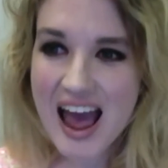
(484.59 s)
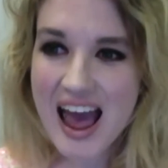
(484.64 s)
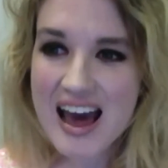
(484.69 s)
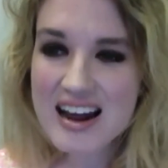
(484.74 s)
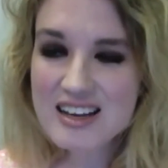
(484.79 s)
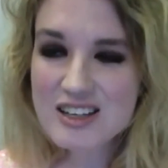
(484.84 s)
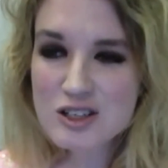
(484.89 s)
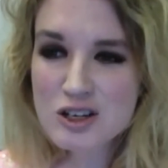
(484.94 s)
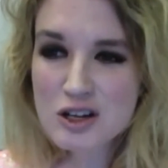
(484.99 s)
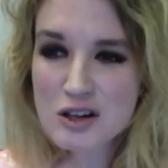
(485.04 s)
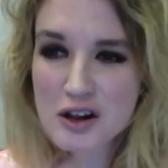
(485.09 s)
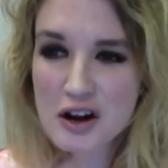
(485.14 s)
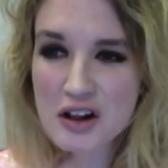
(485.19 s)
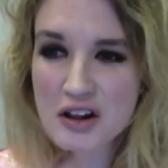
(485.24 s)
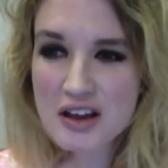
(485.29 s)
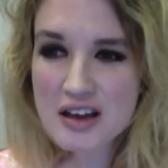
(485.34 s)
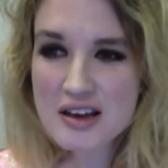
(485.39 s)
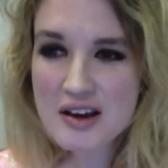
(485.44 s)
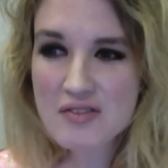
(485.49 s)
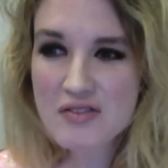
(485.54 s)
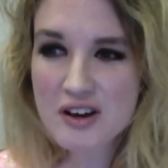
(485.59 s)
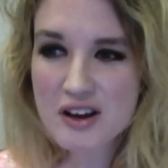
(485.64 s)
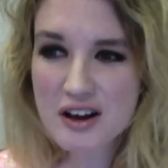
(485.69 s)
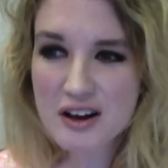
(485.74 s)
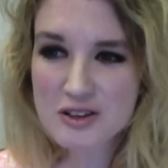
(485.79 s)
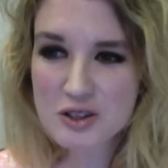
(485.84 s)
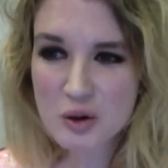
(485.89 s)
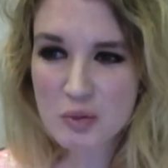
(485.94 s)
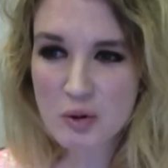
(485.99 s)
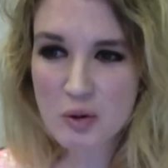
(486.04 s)
And he's clearly giving
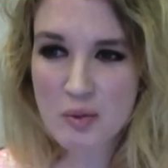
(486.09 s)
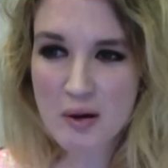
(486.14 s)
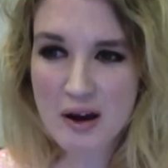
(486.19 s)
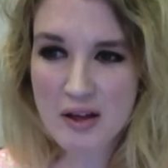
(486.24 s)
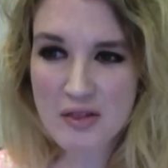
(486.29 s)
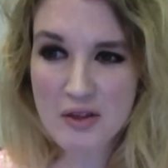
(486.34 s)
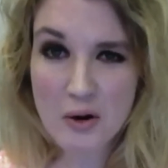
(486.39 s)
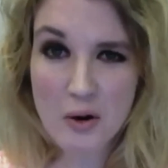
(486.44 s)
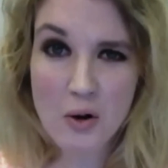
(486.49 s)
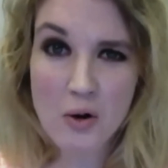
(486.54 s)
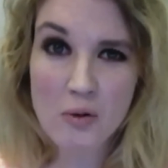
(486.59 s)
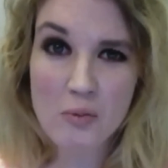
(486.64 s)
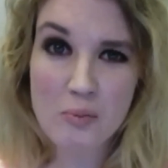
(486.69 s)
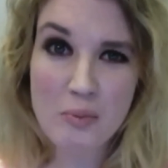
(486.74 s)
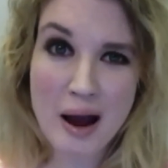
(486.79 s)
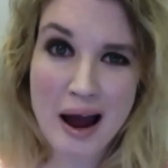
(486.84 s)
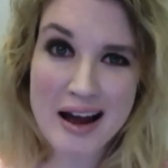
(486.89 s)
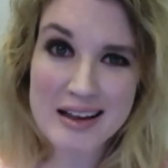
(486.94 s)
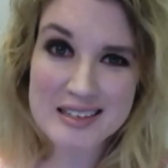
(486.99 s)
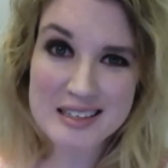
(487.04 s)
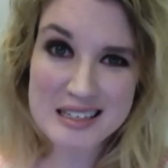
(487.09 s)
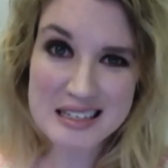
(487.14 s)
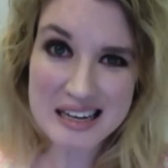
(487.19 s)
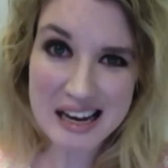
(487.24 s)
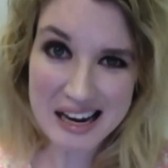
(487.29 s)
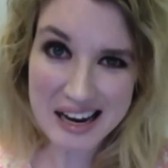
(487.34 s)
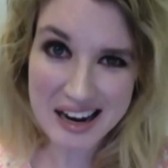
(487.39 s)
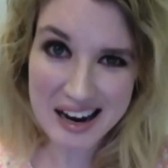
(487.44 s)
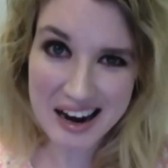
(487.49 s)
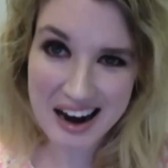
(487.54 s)
Superman the old bat
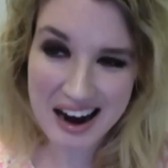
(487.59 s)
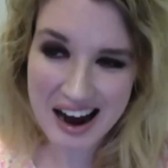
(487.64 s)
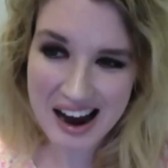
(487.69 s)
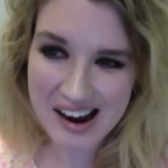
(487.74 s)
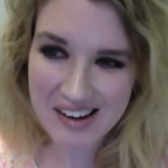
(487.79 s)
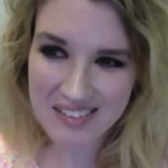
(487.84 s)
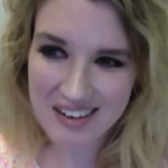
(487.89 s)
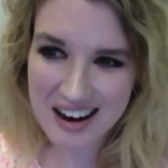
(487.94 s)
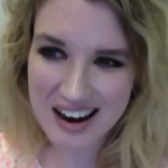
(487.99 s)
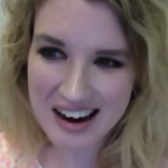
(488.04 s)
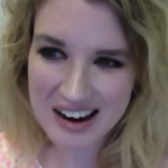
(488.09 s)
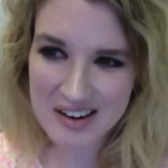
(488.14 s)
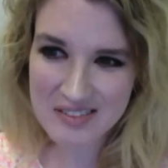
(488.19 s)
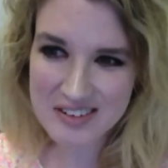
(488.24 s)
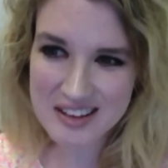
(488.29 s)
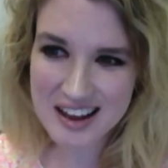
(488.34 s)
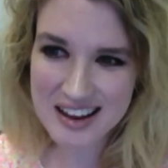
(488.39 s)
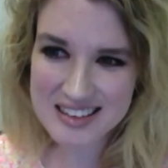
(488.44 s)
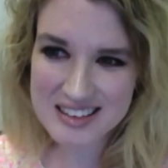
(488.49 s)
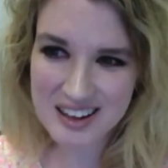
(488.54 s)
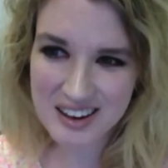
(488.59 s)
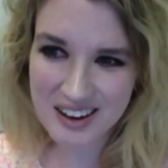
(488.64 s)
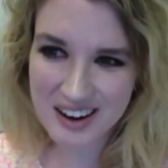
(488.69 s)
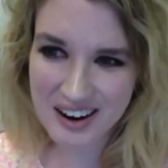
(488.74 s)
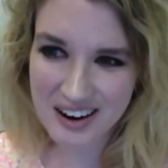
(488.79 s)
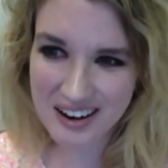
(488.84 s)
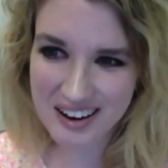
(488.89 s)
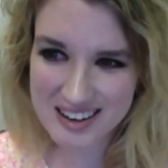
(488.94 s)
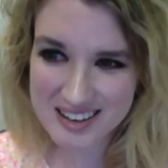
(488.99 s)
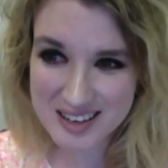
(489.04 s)
stink eye, right? I mean, that's
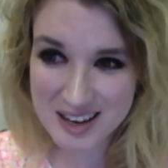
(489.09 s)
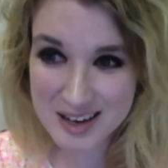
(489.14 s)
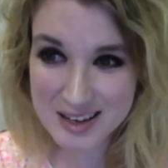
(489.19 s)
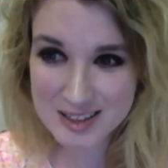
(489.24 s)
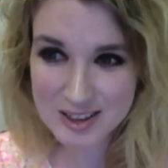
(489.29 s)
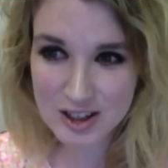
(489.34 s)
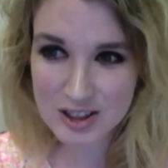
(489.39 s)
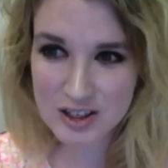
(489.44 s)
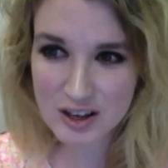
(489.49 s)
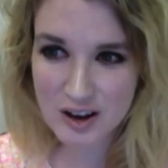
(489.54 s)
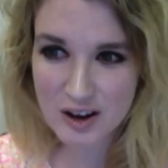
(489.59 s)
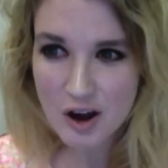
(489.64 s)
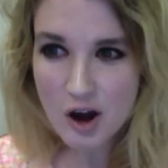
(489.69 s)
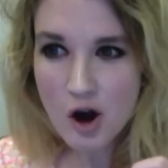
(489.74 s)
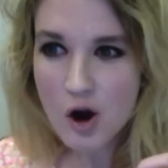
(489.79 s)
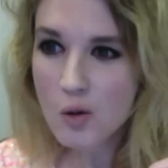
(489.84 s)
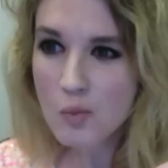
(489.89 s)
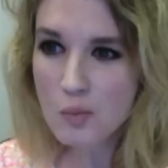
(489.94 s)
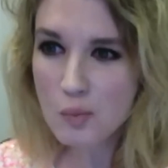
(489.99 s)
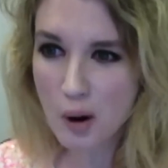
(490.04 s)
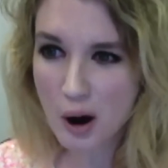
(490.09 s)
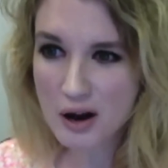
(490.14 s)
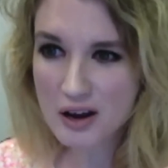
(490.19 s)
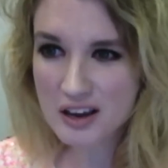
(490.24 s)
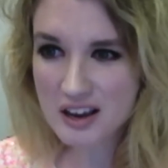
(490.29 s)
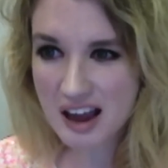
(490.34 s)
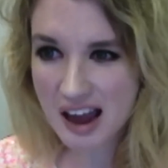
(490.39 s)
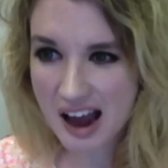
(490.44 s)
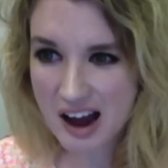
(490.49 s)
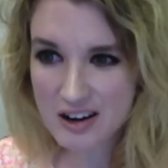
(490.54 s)
hilarious. He's just like,
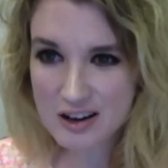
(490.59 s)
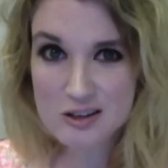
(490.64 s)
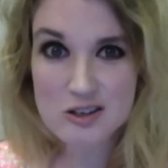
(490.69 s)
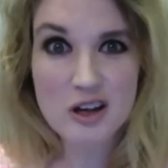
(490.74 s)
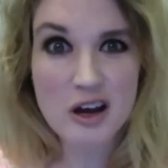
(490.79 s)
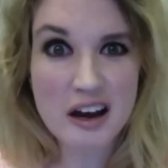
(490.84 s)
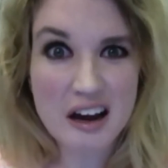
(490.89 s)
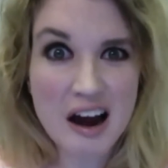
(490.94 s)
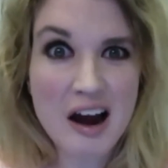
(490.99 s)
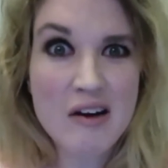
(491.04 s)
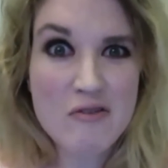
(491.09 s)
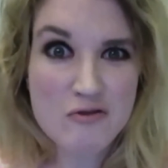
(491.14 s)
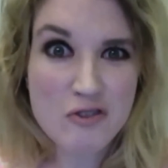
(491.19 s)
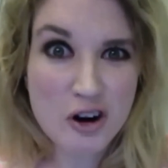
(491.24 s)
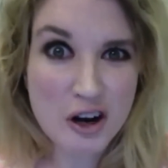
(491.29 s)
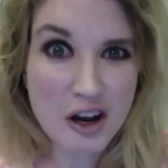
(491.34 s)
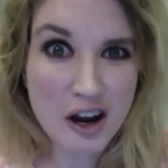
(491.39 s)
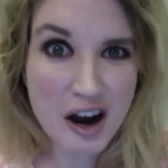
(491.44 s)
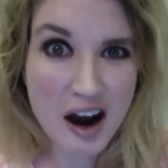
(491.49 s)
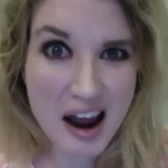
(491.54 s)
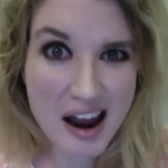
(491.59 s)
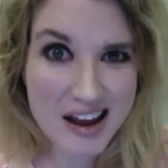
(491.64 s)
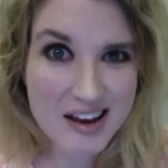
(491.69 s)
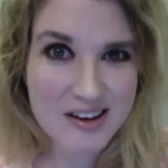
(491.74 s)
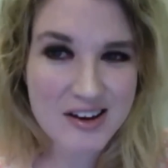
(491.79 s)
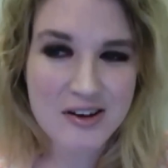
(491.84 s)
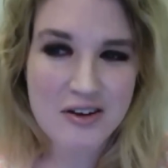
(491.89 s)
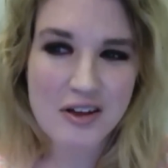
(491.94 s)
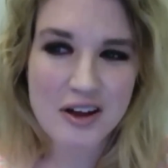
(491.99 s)
bugging out. He's like, I freaking hate you.